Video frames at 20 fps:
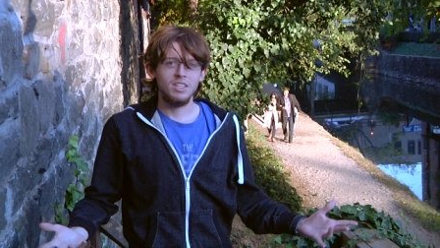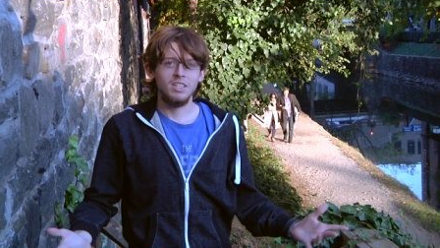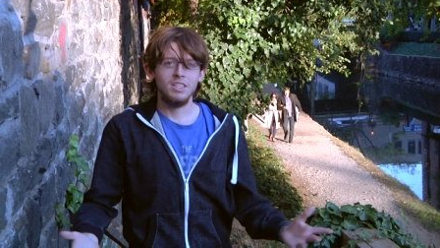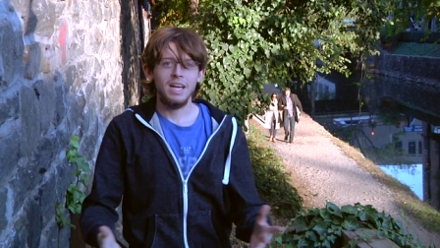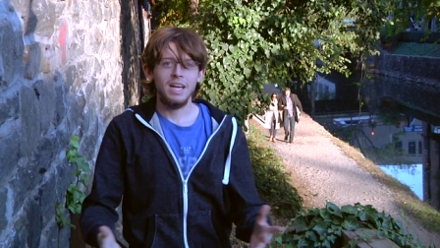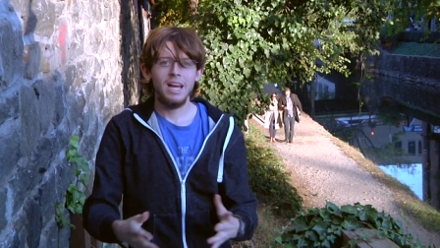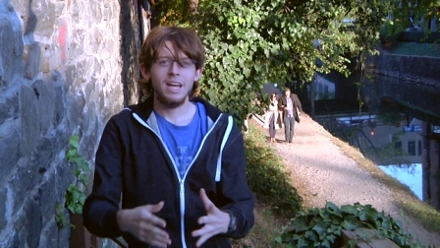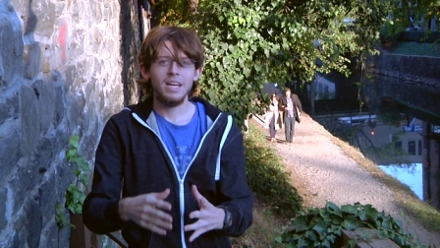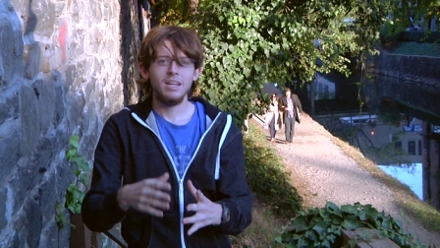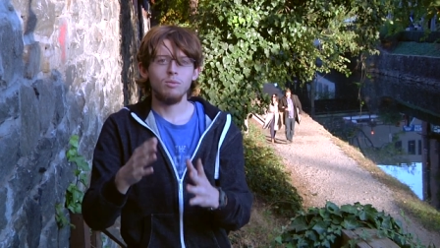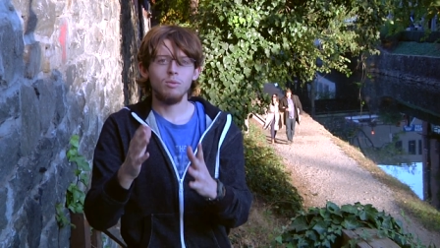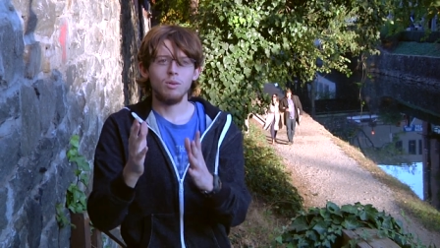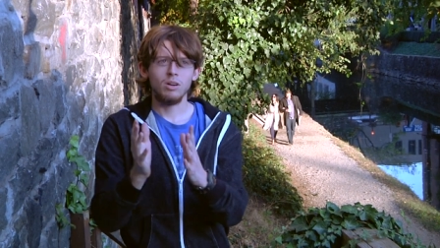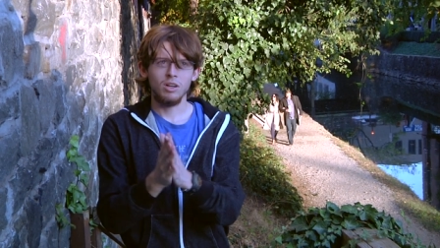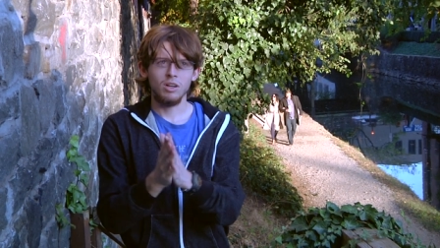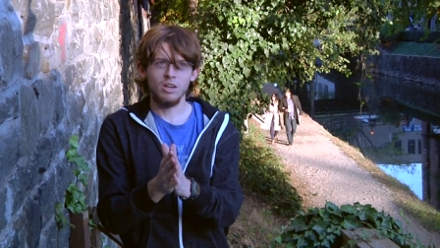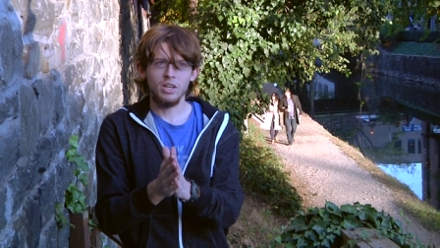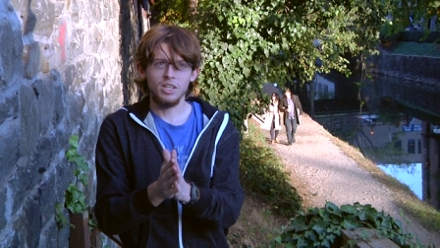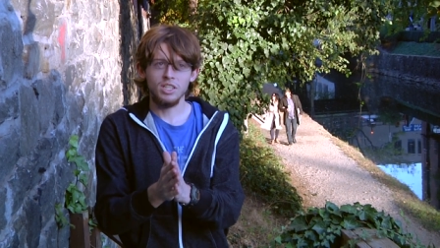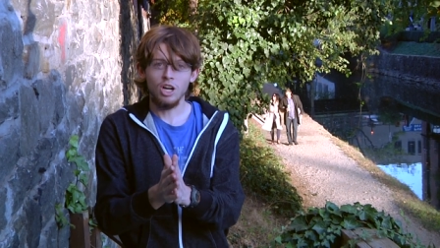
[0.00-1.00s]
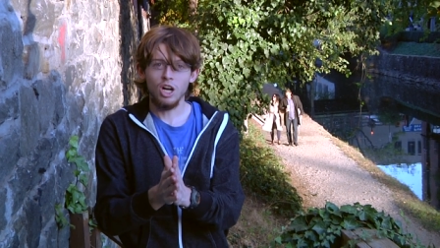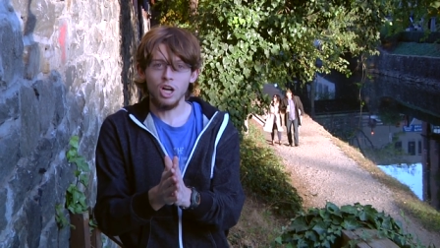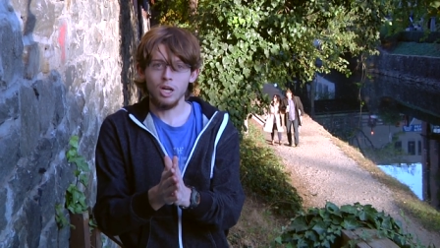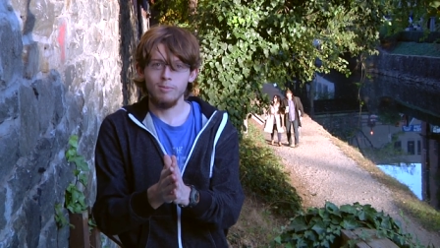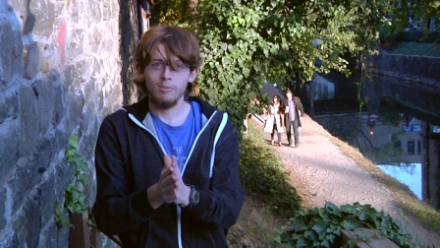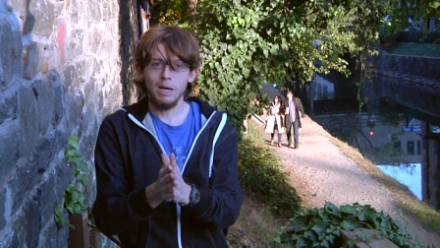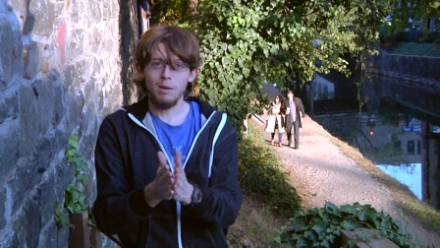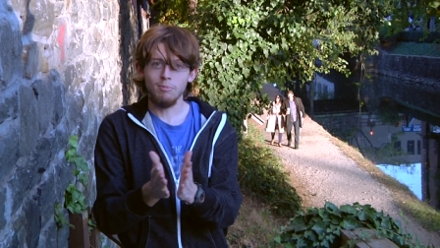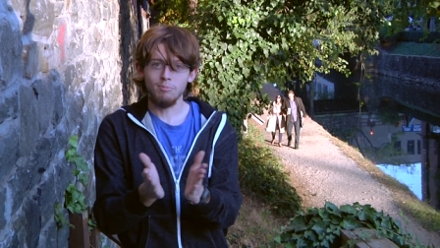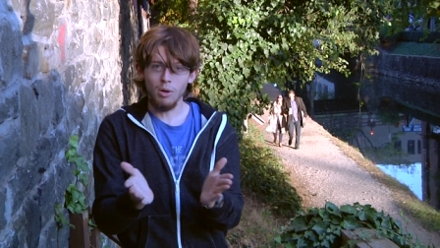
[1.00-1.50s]
today we're going to
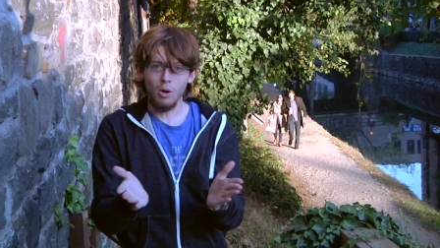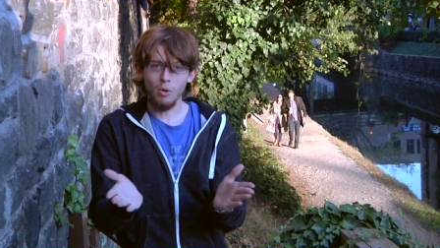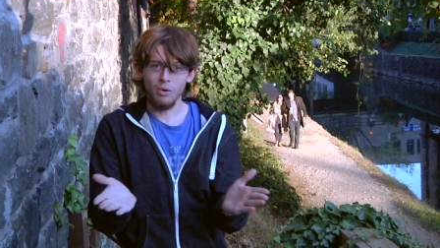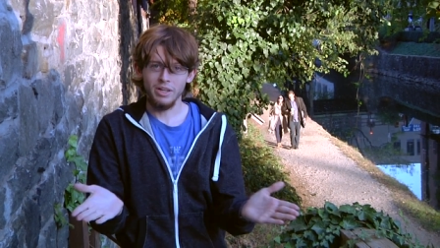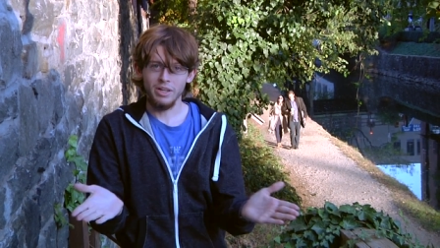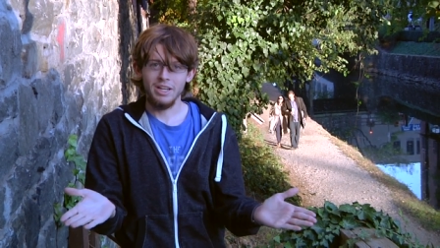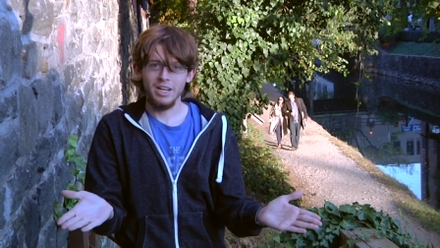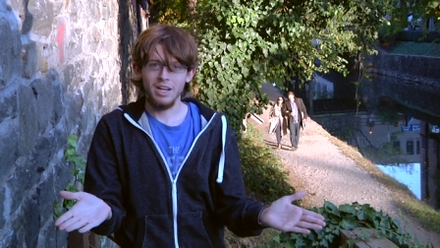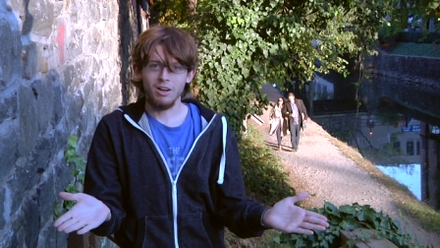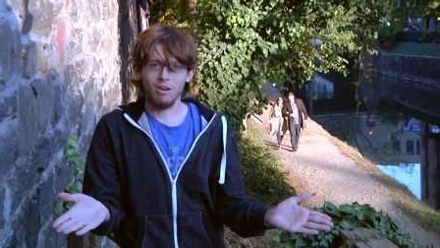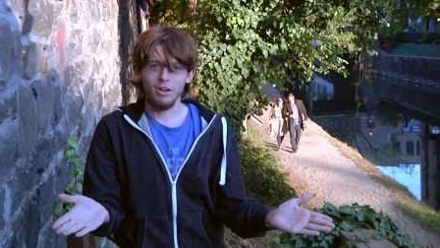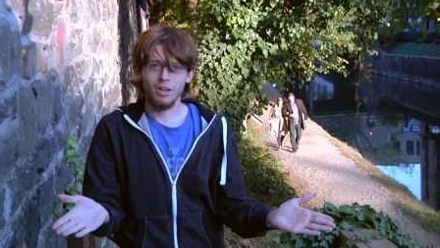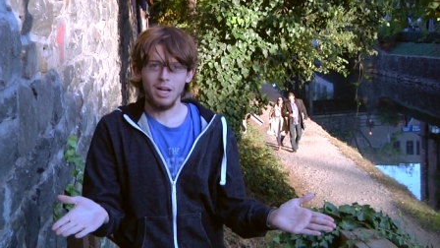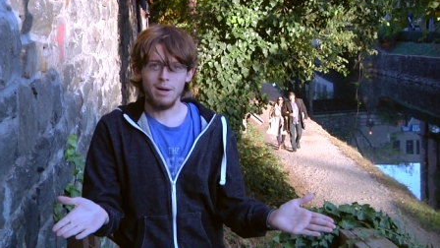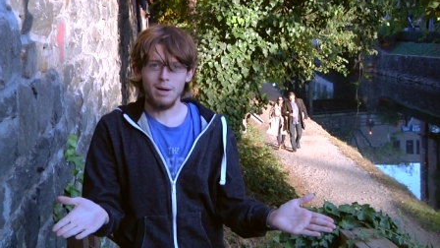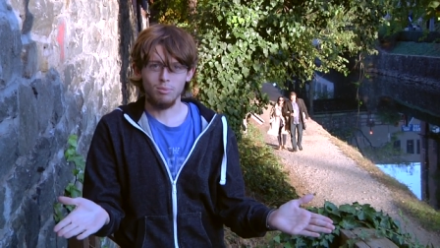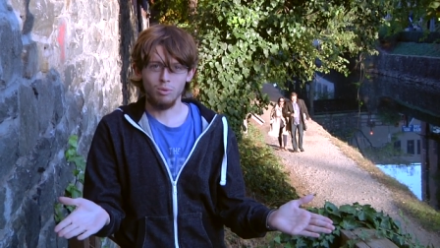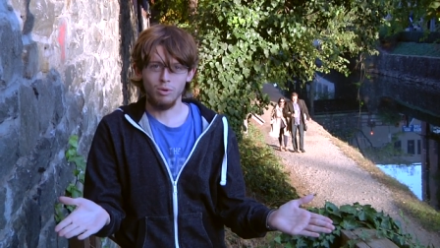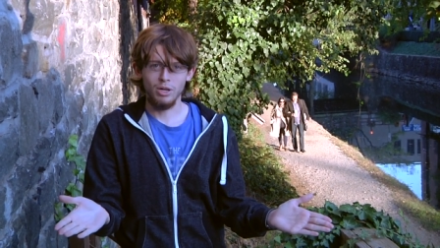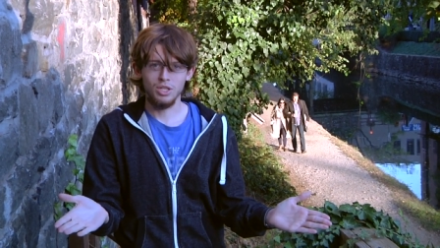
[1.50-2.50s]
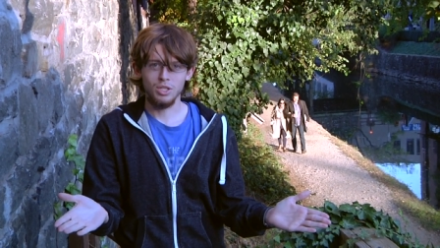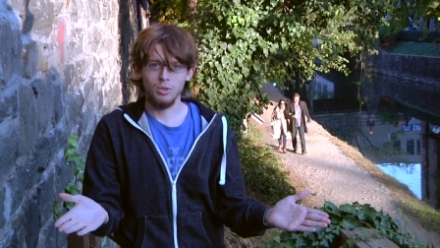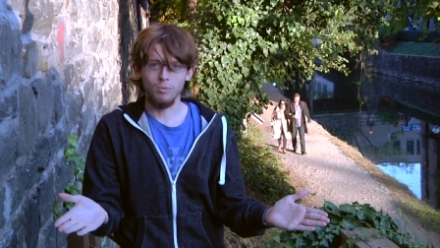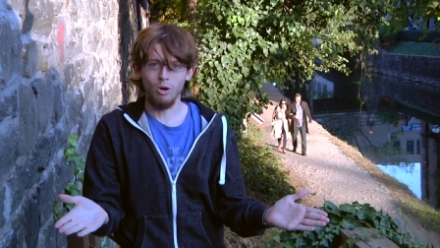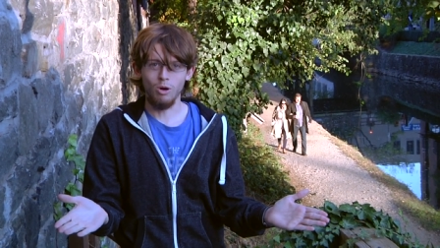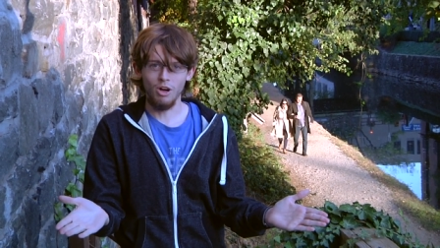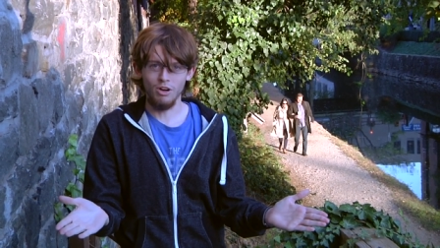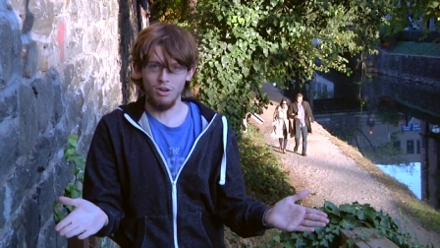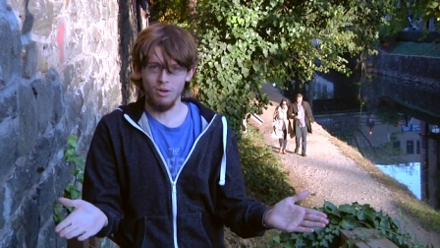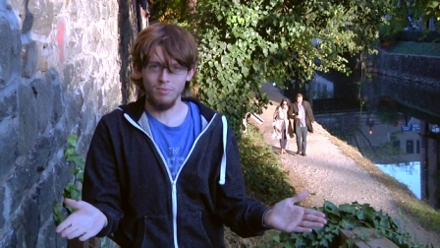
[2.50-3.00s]
talk about boating here on
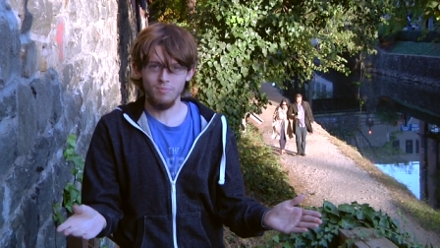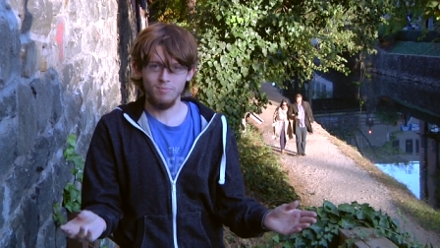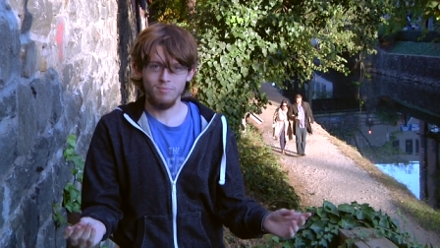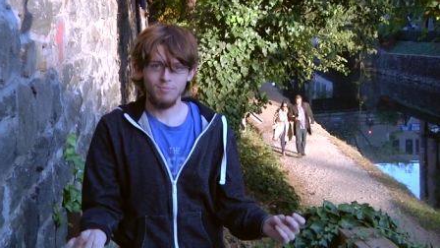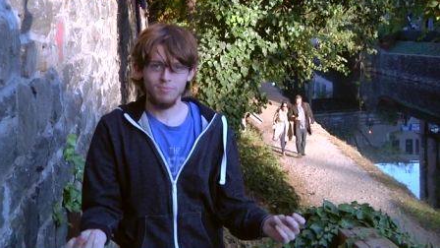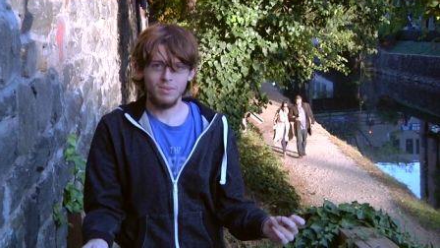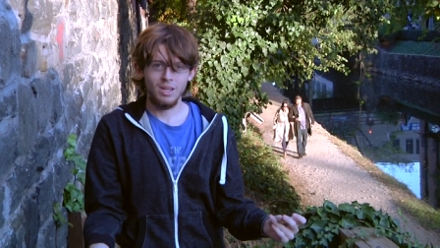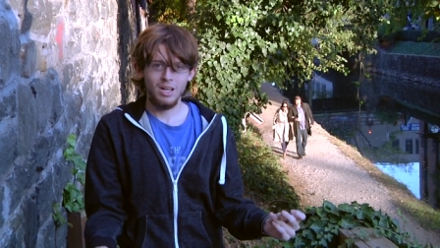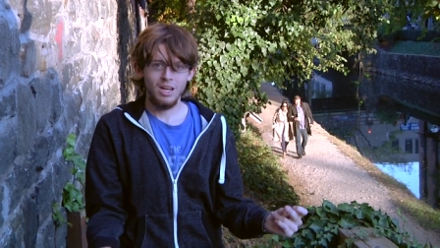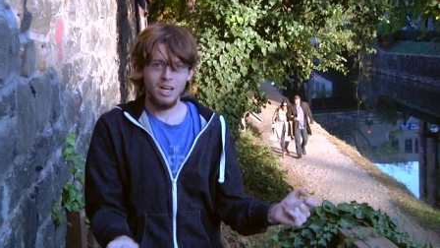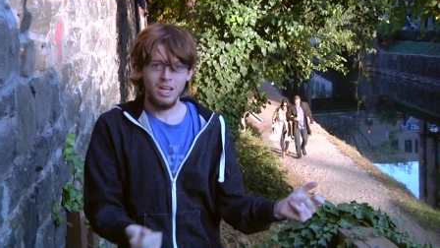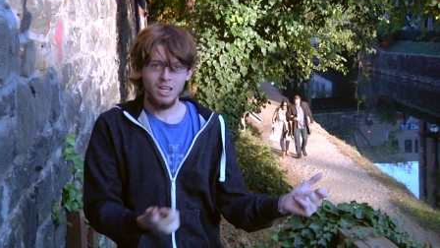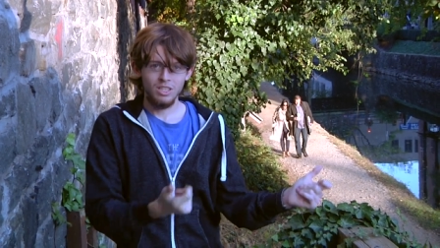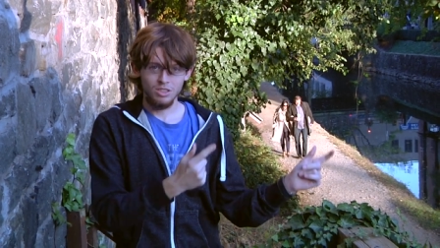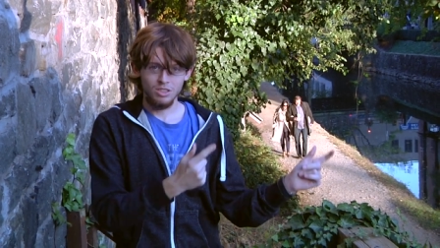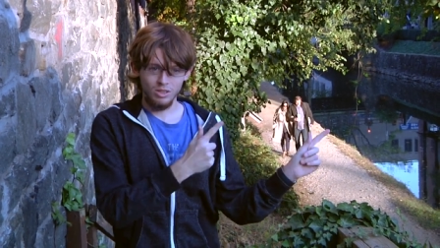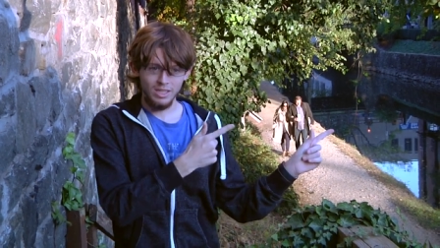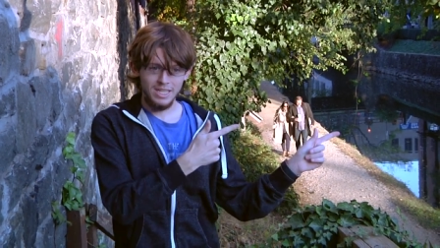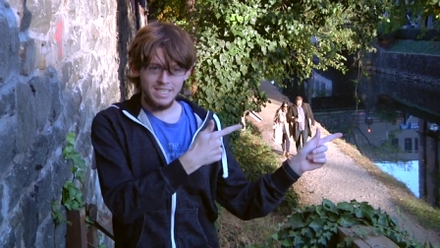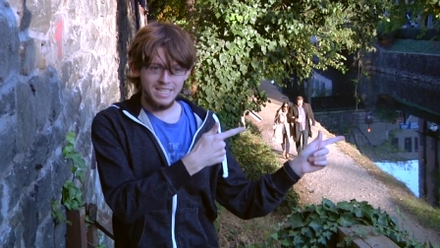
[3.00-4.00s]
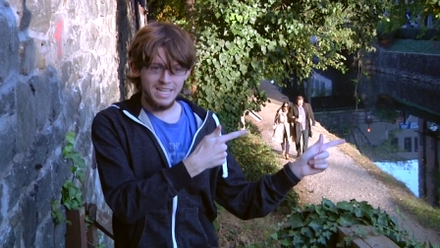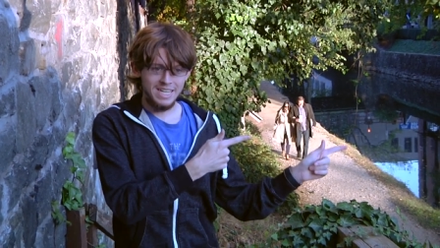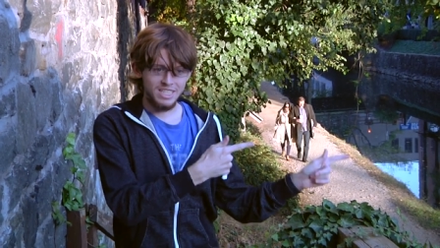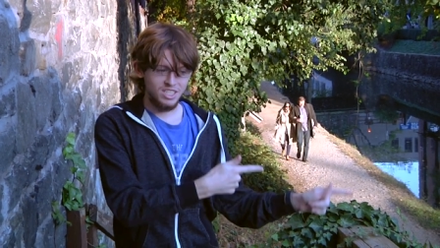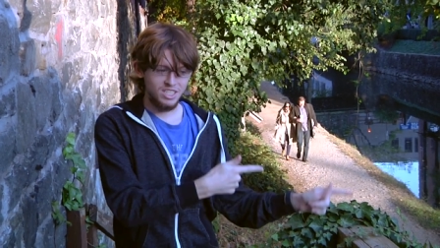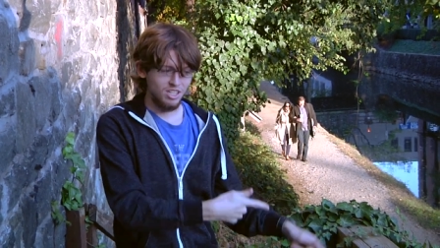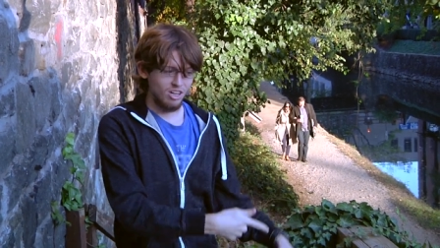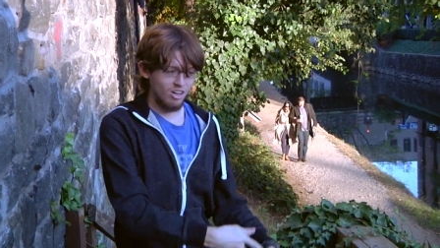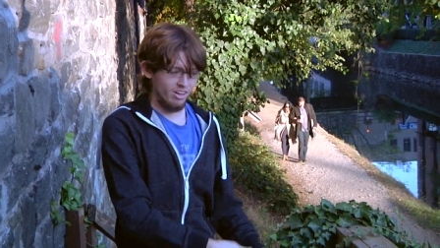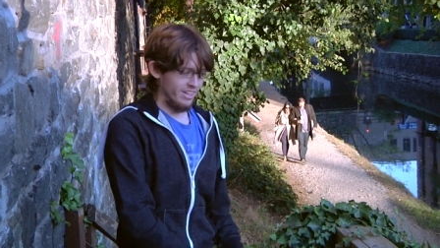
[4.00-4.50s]
Operation Water. So let's
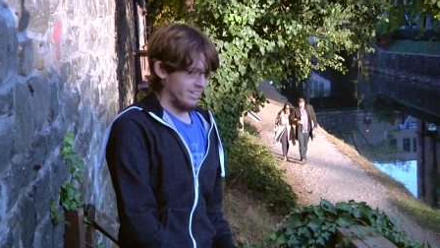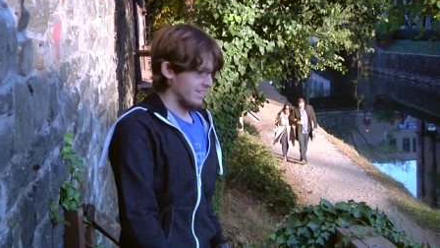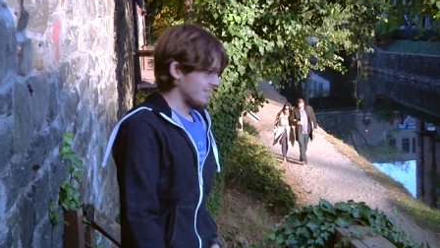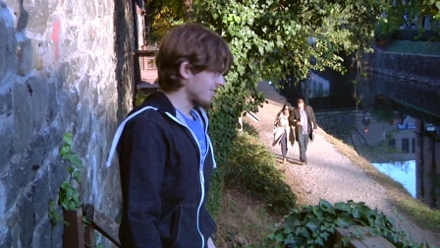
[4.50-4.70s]
get started.